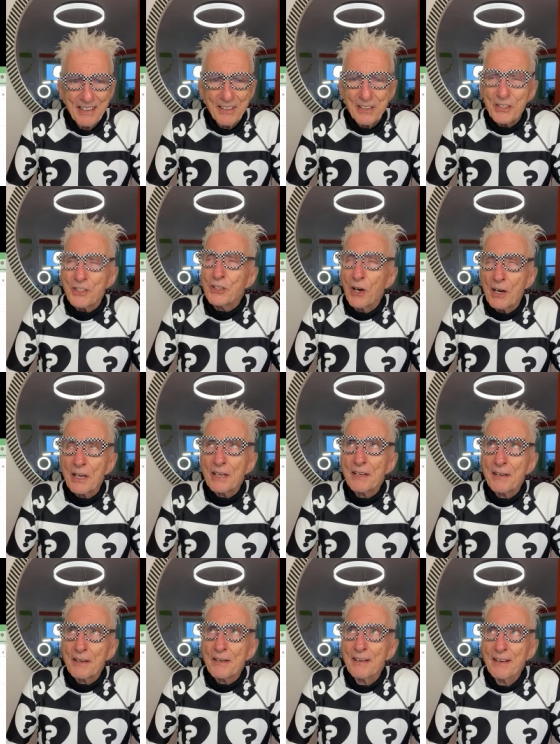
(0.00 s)
or shark
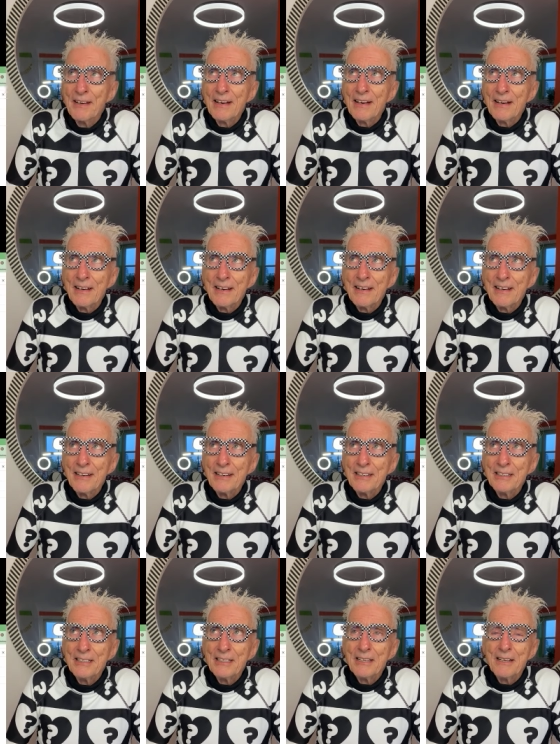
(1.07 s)
and uh,
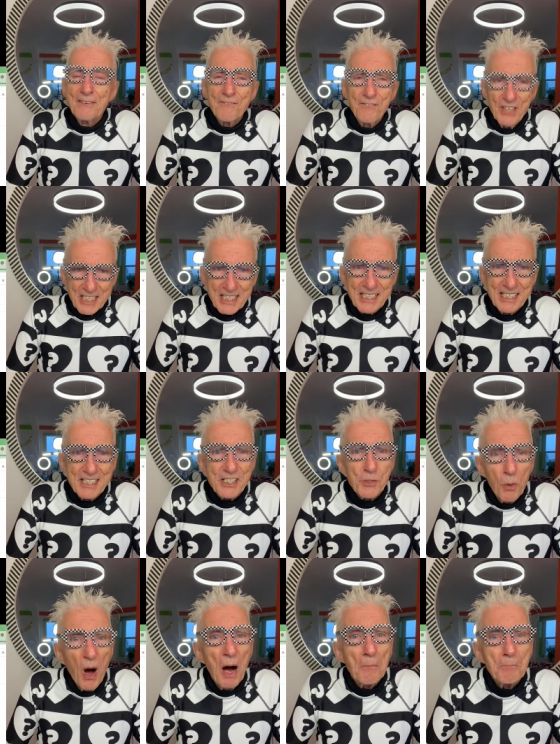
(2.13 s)
infested
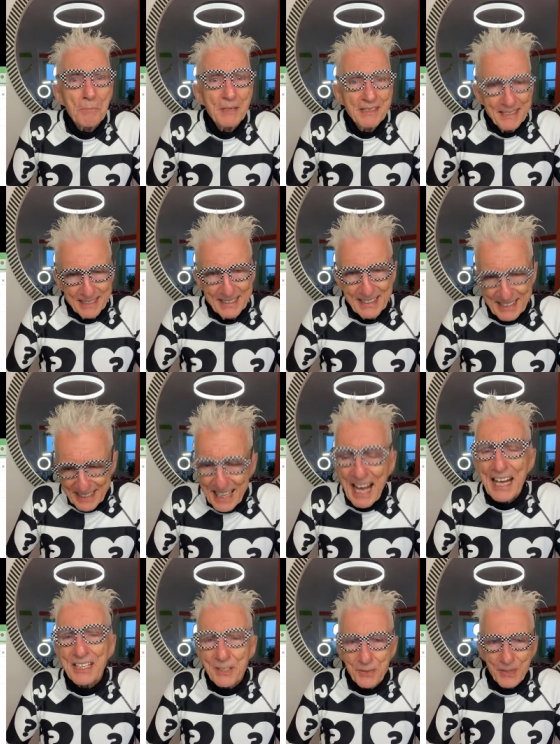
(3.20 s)
swamp.
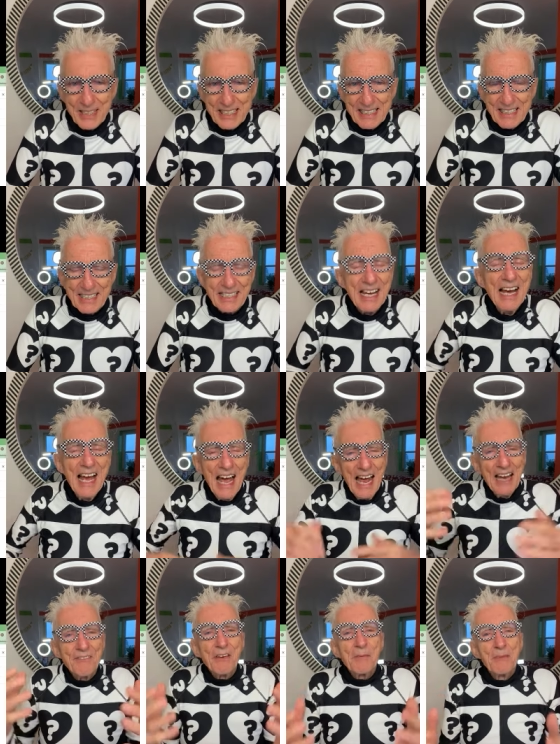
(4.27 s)
That's what it is.
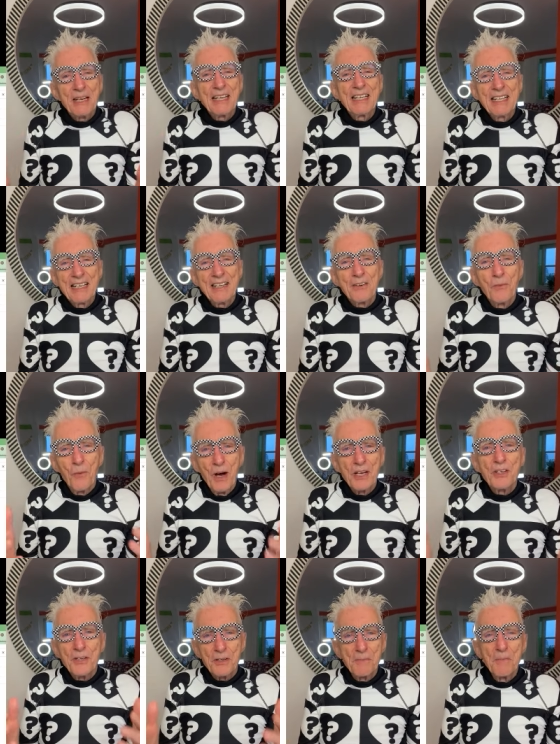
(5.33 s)
Everybody there
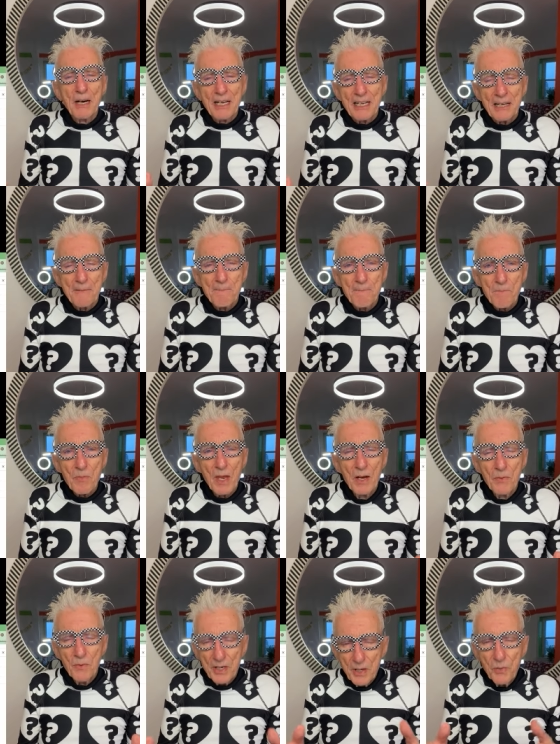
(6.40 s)
wants your money.
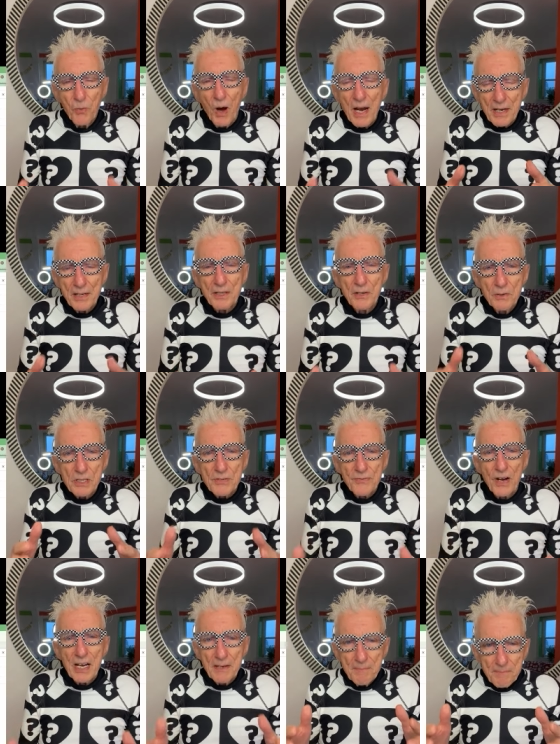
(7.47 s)
What you want to do is
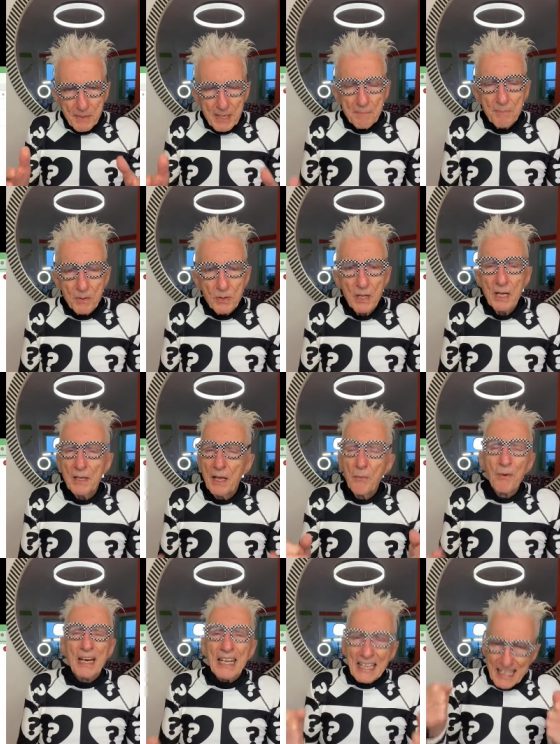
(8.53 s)
find people that
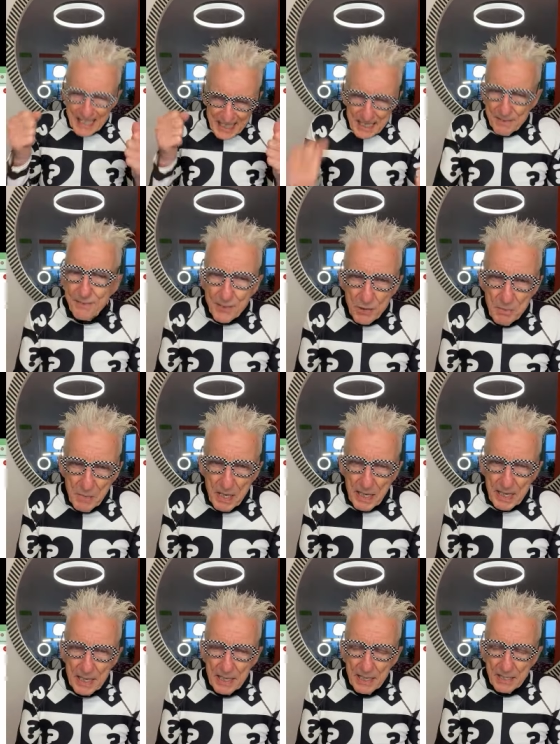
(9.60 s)
want to give you
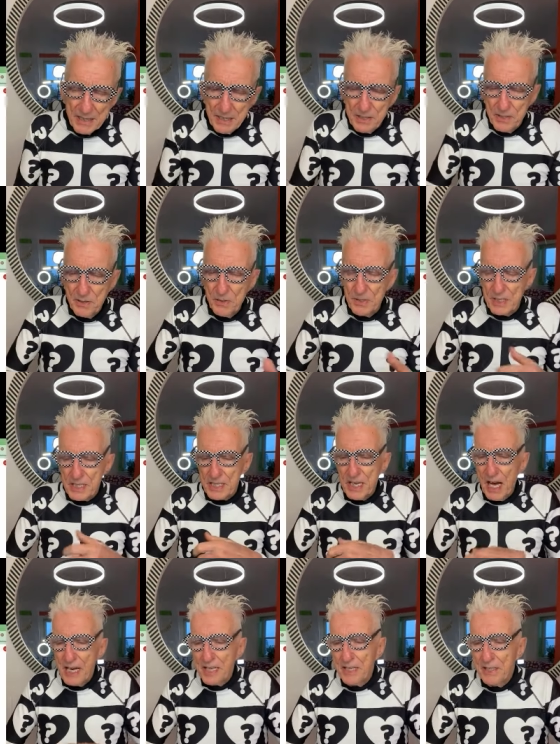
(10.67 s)
money to do this.
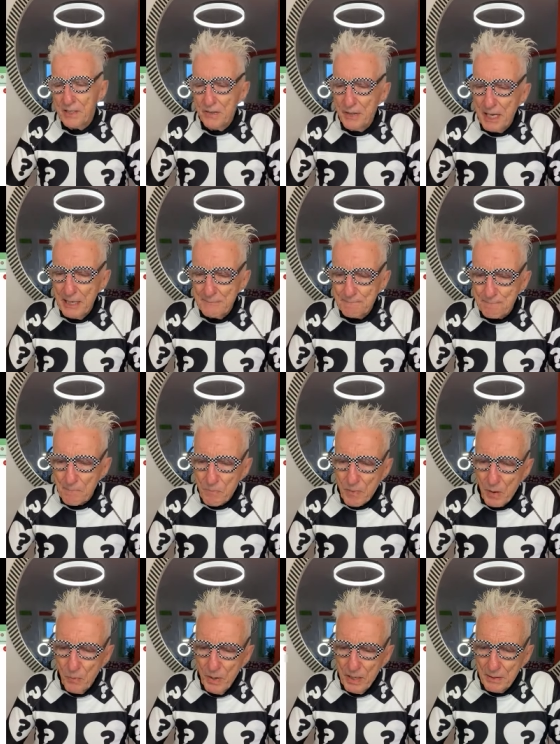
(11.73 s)
How do you do that?
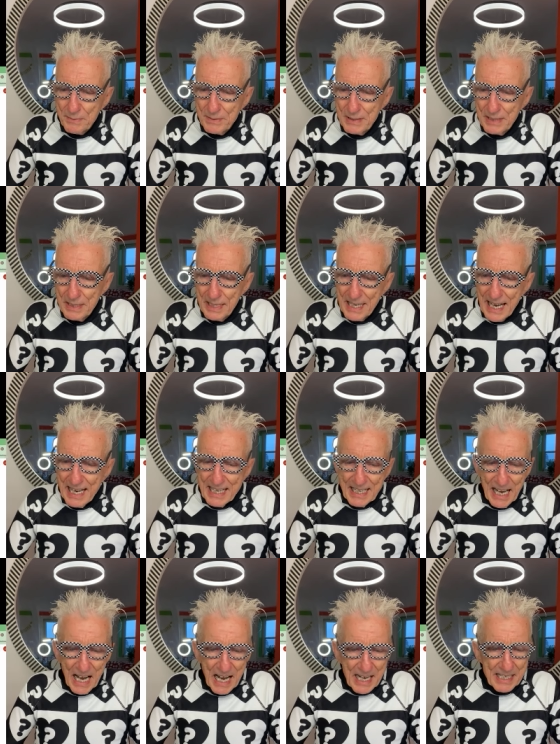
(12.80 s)
Well,
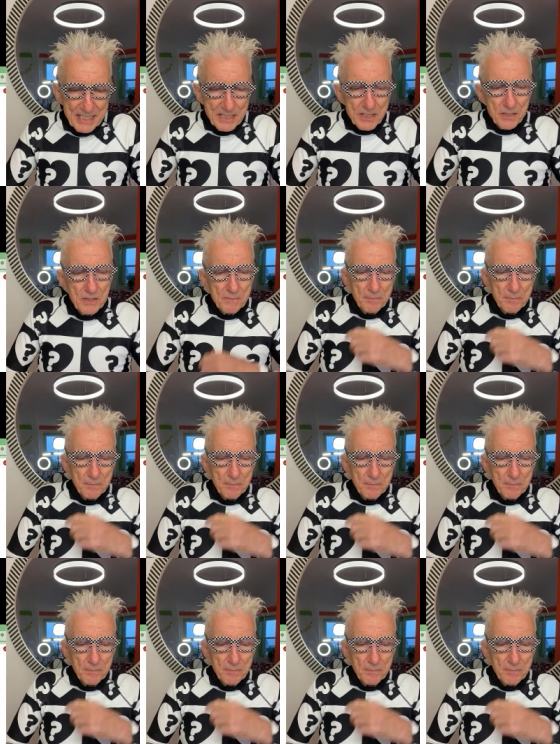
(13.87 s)
AI is a good